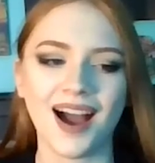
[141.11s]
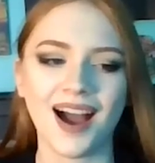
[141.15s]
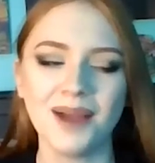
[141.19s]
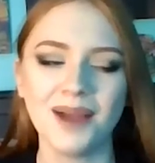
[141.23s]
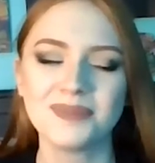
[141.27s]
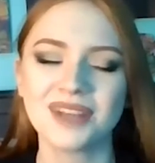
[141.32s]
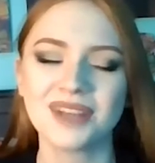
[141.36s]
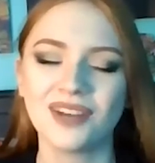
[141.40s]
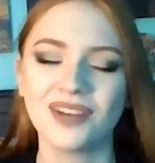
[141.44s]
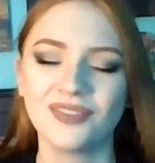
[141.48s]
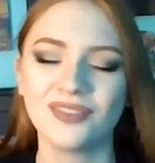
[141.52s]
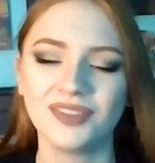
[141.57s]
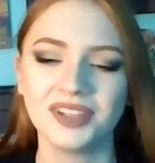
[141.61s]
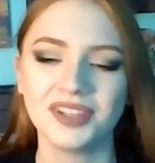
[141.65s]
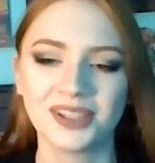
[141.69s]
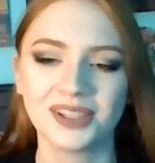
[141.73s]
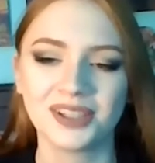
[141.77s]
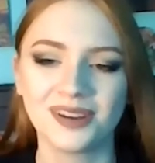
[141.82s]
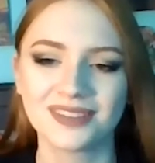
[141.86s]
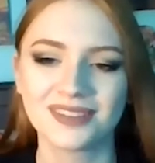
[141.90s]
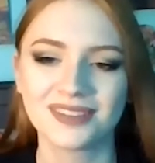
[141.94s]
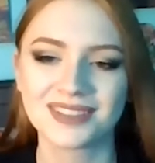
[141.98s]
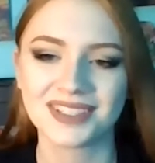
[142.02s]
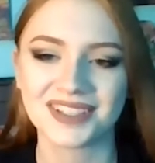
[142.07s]
I'm definitely
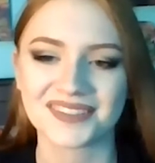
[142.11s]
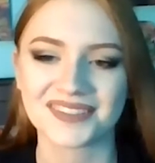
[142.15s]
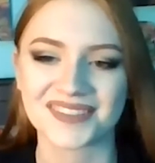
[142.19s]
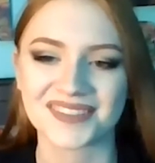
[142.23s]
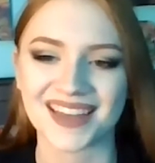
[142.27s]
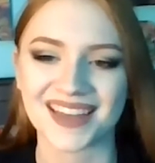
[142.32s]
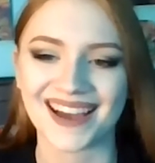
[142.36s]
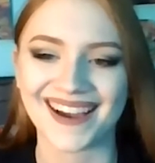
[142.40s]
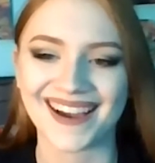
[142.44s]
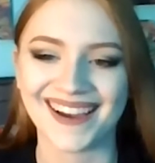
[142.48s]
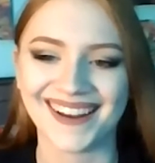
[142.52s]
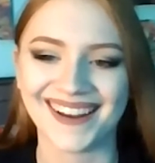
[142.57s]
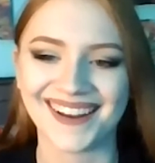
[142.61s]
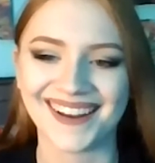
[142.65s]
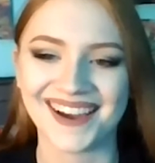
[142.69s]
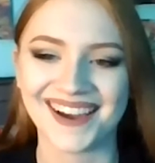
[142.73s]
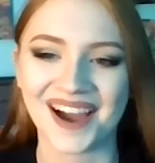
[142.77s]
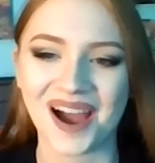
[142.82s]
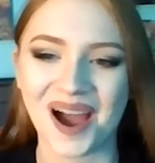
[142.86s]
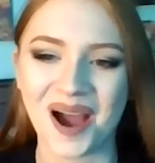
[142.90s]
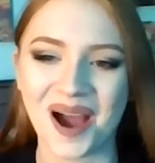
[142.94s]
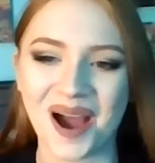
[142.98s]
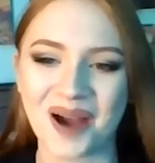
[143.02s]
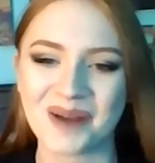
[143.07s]
guilty of that.
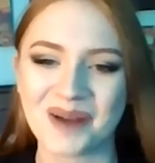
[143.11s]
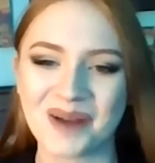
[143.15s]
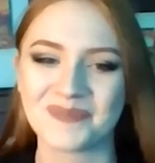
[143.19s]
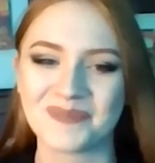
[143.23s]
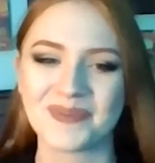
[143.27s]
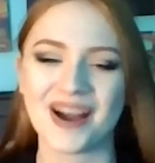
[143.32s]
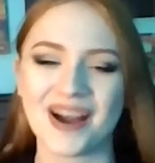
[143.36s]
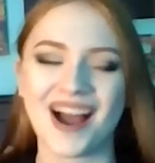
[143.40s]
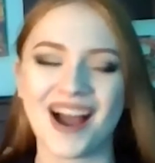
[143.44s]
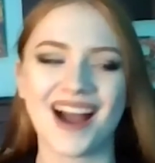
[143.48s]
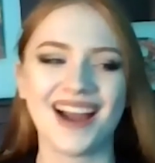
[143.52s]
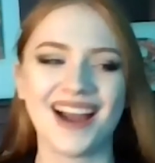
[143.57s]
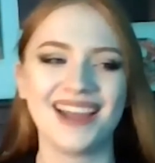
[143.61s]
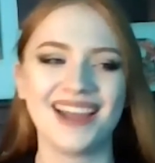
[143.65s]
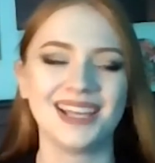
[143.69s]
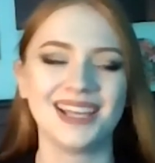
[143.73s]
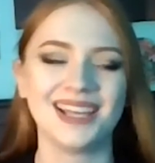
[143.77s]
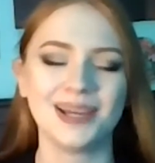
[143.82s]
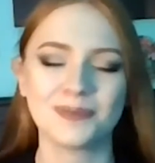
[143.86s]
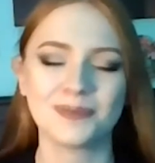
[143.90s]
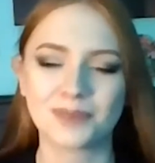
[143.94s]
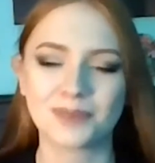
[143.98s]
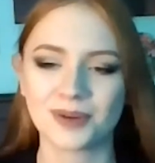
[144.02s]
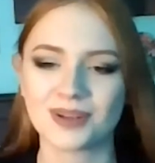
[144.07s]
I
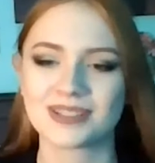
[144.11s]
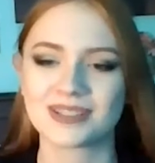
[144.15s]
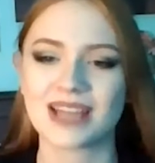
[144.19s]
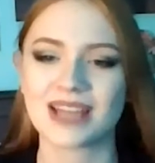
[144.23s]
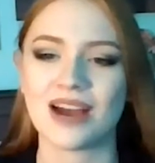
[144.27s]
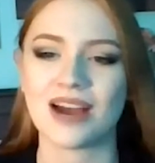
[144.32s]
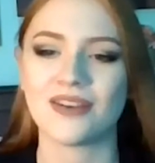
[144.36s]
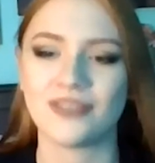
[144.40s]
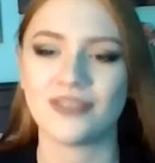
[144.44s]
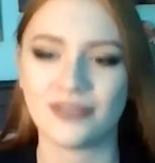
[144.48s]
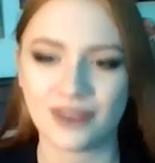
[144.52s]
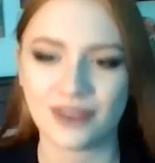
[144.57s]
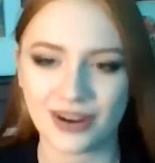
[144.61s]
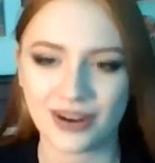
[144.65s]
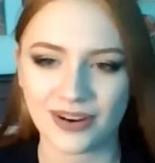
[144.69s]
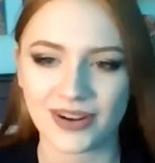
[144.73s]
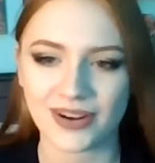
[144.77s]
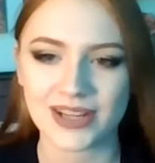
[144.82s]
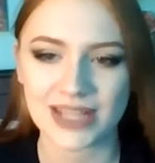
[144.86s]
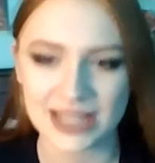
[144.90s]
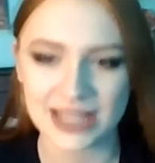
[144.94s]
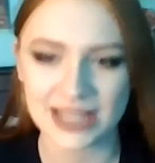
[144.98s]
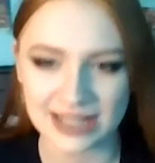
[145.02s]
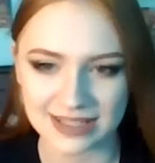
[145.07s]
get burnt out
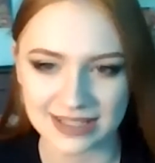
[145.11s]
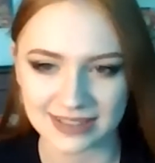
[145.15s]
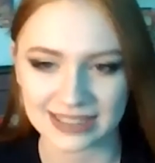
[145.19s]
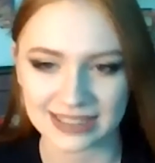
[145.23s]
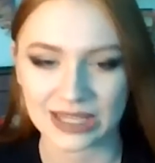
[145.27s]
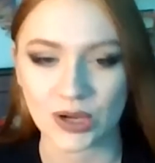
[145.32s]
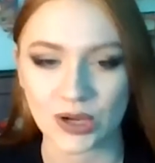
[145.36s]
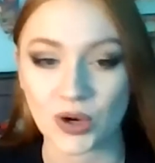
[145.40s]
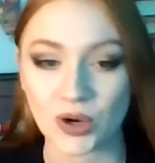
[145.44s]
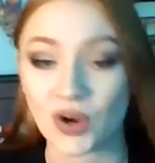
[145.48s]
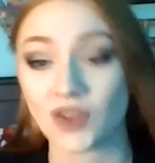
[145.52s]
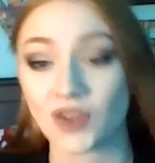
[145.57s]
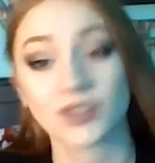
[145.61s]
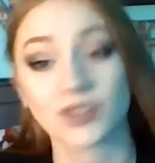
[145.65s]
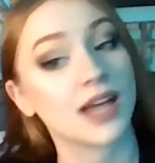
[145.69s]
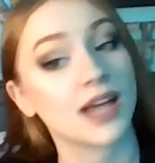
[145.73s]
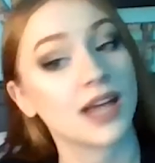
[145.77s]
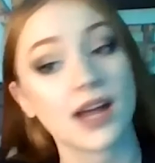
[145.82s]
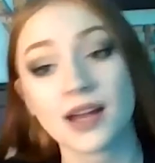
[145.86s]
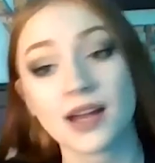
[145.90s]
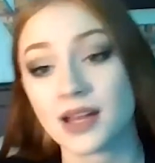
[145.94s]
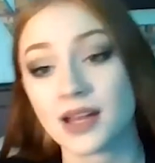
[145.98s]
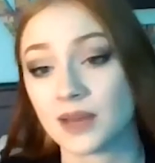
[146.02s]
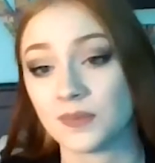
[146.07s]
very easily all the
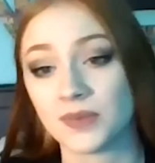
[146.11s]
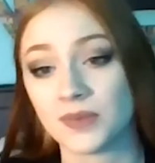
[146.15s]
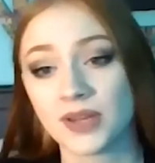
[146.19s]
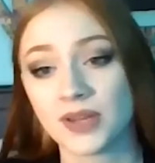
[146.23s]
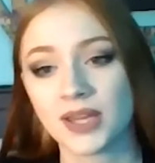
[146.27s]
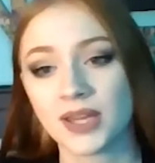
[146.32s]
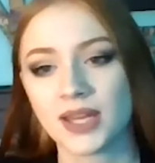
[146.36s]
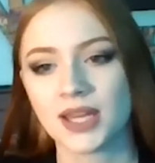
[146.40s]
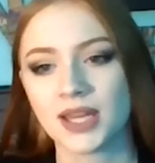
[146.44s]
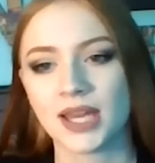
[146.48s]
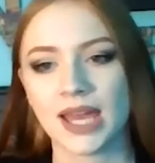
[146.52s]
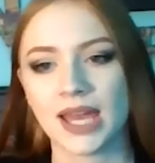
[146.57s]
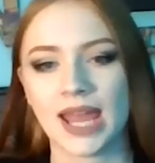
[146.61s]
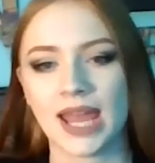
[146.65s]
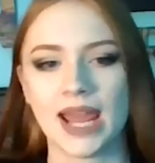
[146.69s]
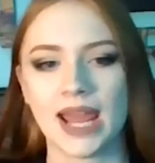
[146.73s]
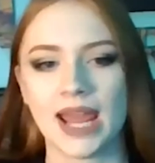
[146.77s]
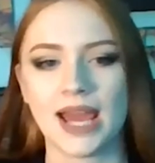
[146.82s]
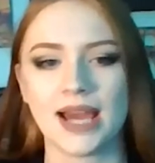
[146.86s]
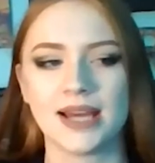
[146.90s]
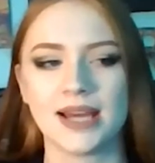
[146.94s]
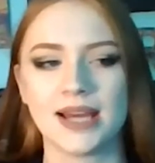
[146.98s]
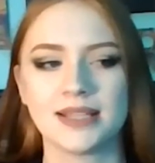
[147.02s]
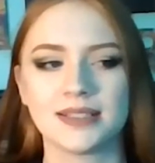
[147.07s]
time.
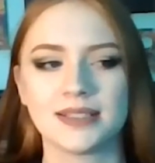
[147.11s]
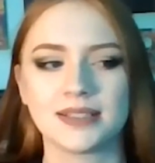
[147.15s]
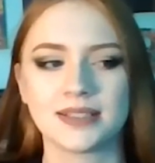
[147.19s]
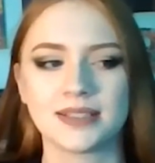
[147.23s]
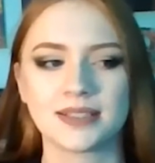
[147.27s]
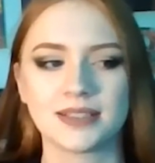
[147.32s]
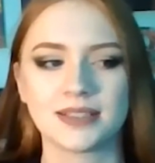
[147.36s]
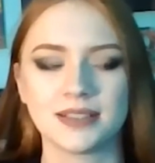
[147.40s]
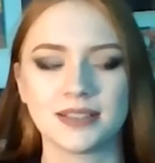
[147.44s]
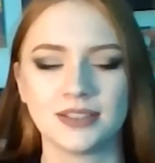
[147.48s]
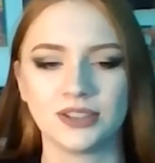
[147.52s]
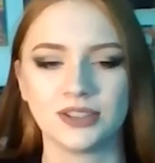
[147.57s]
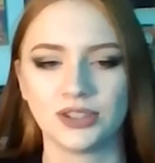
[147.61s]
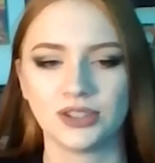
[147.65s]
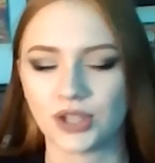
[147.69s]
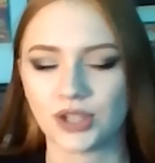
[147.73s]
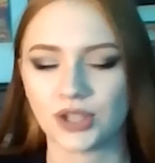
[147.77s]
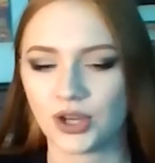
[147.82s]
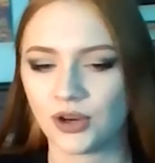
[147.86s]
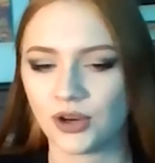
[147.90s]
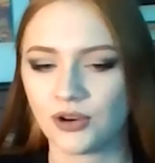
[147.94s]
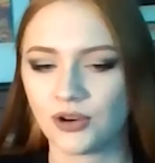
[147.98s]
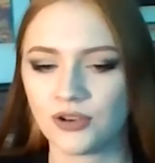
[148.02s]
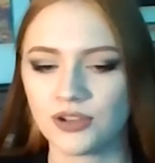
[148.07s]
And,
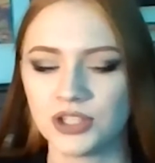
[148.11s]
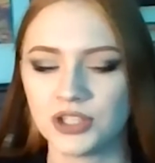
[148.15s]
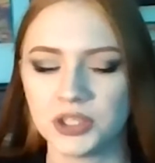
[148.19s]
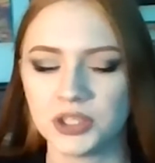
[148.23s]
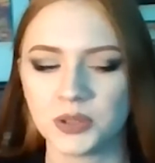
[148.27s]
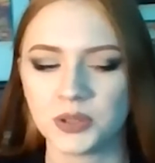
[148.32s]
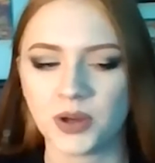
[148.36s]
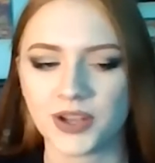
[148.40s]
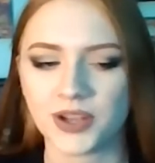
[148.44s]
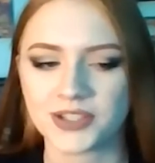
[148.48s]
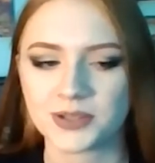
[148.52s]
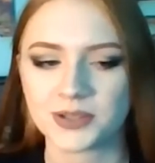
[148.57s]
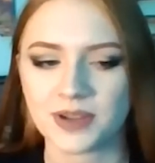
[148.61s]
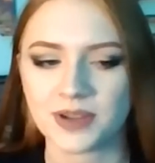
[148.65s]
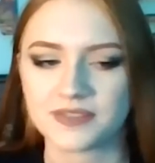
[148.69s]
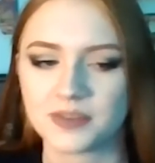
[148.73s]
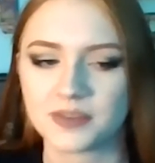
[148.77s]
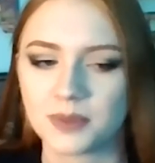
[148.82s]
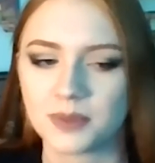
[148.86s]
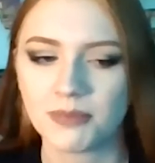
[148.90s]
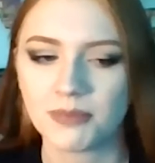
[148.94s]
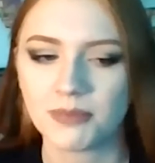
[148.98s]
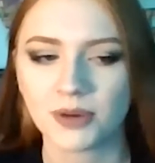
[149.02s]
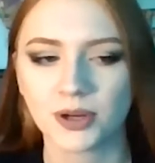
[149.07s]
you also have to
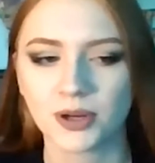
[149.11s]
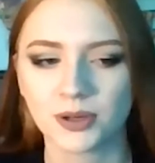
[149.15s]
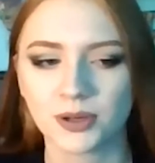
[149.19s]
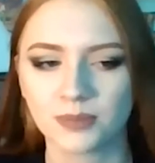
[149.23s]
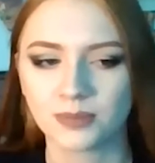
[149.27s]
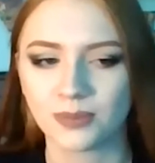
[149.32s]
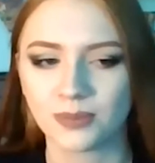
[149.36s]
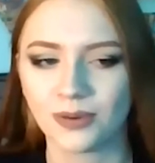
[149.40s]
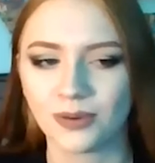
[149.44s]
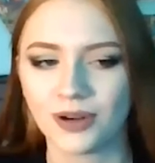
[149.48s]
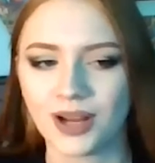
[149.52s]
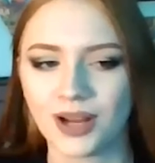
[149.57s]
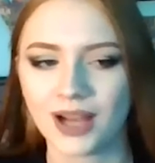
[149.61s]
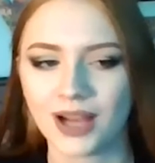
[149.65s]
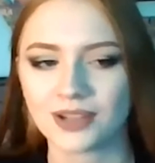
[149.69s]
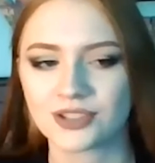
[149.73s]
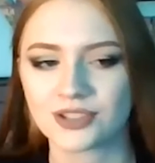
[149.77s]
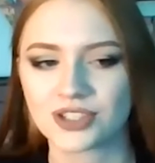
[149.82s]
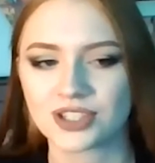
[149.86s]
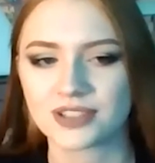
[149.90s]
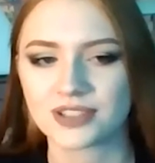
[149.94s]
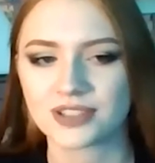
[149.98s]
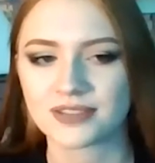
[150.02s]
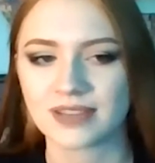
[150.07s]
remember, we're not
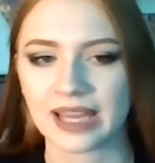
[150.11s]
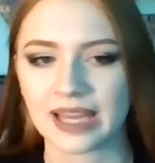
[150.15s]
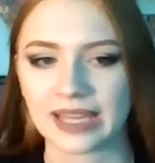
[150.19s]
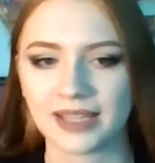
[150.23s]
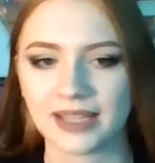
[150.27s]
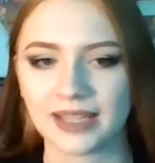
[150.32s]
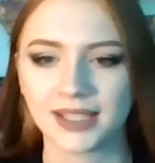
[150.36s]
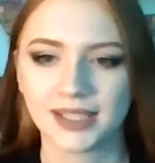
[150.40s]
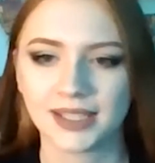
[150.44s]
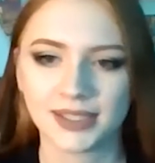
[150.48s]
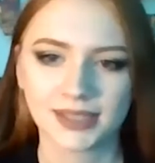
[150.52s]
just like